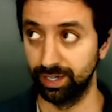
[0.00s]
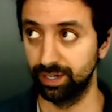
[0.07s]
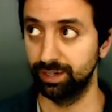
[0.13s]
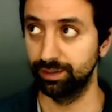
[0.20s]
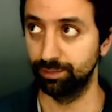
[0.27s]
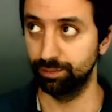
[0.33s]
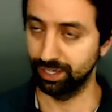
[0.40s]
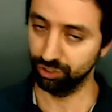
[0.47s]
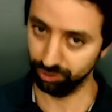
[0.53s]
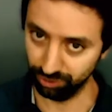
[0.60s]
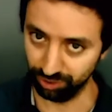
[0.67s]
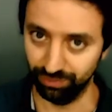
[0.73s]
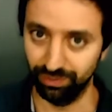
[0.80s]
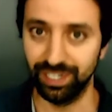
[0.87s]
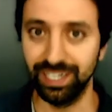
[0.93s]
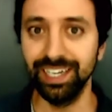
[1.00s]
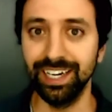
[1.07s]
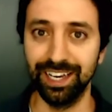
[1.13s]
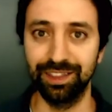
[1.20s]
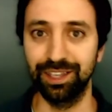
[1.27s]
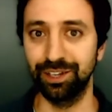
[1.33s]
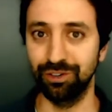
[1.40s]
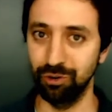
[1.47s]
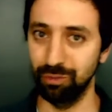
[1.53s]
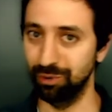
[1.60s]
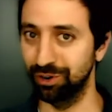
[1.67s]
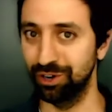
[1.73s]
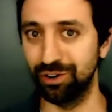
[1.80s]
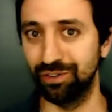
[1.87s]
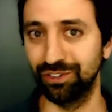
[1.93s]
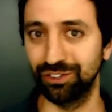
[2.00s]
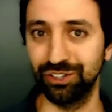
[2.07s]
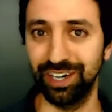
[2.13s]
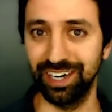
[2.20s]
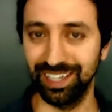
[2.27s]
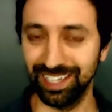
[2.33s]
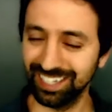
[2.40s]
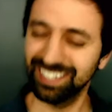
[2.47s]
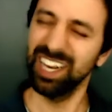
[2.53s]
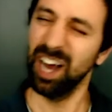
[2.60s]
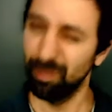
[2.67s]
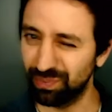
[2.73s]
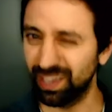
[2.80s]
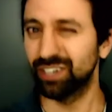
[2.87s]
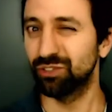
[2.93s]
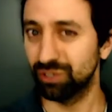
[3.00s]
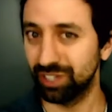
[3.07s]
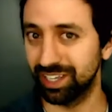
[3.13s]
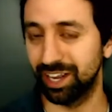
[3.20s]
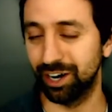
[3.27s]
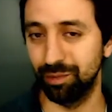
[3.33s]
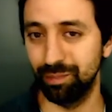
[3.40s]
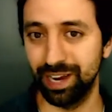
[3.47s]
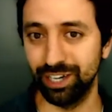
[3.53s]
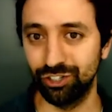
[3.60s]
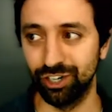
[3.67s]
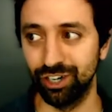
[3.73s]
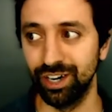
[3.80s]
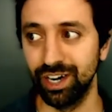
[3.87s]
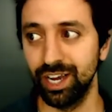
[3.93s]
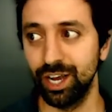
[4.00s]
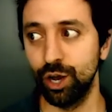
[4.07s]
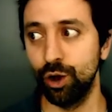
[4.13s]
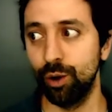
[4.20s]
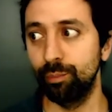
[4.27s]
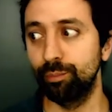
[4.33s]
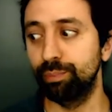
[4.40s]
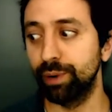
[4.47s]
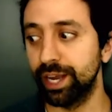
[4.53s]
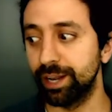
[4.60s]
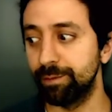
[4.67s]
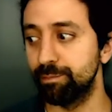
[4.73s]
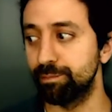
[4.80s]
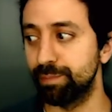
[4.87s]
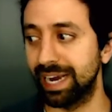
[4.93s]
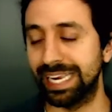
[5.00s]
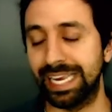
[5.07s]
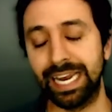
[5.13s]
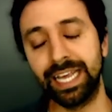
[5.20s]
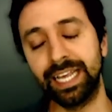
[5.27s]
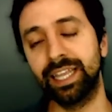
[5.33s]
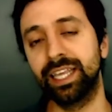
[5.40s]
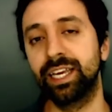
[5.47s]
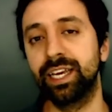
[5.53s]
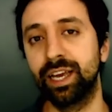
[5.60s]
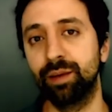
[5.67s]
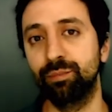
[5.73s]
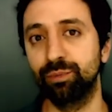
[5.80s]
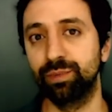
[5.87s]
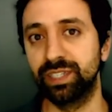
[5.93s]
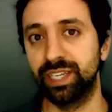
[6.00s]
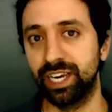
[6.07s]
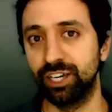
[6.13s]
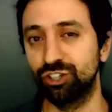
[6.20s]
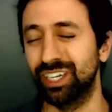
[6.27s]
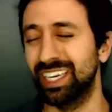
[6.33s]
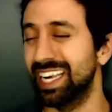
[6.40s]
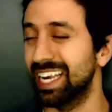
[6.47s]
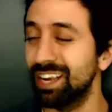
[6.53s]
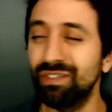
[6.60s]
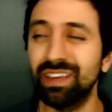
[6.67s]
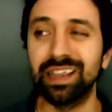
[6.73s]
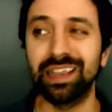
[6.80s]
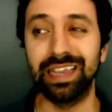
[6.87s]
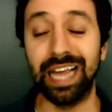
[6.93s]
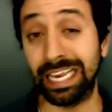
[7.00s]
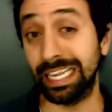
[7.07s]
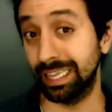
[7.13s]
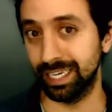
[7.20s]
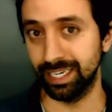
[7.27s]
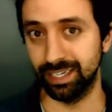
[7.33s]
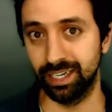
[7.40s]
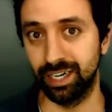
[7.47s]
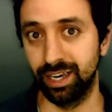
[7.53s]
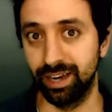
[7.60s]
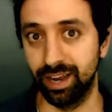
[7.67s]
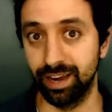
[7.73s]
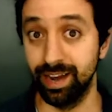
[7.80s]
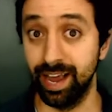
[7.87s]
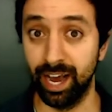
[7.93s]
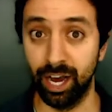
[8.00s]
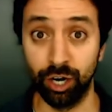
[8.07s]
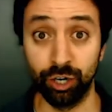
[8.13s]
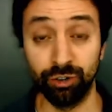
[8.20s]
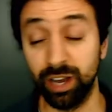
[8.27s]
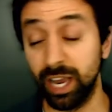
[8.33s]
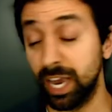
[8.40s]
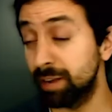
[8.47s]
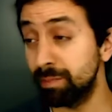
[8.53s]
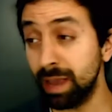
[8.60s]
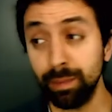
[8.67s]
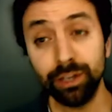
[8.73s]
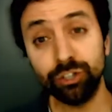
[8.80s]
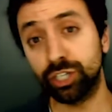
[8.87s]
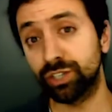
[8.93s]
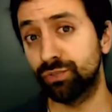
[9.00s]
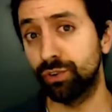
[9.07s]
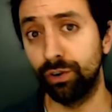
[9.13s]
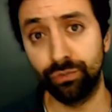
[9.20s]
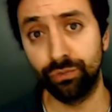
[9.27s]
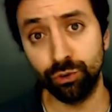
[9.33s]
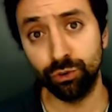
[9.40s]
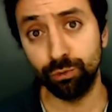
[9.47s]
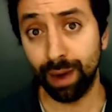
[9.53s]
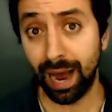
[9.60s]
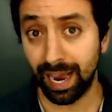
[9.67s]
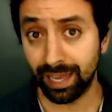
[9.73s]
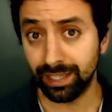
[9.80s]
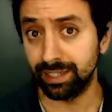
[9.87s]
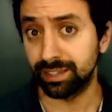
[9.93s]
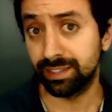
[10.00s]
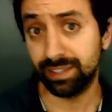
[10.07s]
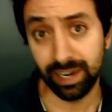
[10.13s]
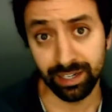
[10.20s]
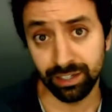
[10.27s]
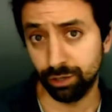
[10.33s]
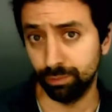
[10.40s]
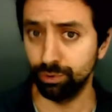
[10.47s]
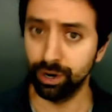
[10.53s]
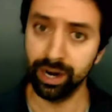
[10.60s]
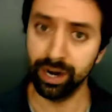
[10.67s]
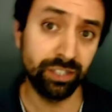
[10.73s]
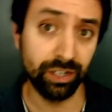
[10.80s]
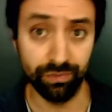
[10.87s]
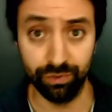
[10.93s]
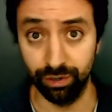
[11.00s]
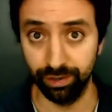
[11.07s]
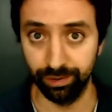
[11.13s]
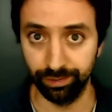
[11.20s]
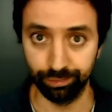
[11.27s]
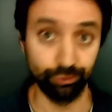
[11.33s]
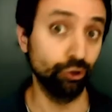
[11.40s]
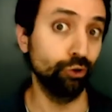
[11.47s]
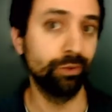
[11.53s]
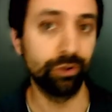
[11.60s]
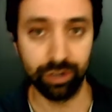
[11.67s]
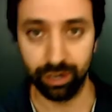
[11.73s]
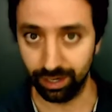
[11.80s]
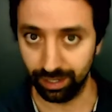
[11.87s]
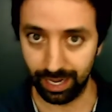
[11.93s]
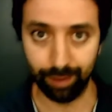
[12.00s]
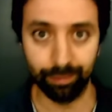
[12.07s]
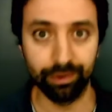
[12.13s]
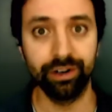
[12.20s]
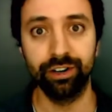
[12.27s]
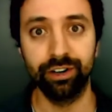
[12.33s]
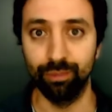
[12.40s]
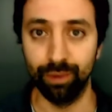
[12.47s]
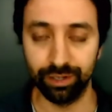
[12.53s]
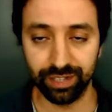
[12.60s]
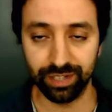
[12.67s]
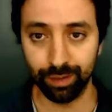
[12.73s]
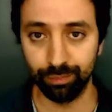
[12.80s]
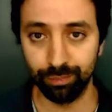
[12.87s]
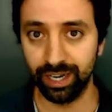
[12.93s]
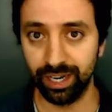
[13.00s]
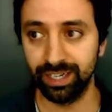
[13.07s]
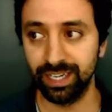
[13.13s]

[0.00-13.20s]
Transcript: exclusively. I think no more universal analytics updates really that are major. But by getting the implementation even lightly done now, and maybe just for a few pilot sites or brands, if you're a global conglomerate or multi-brand,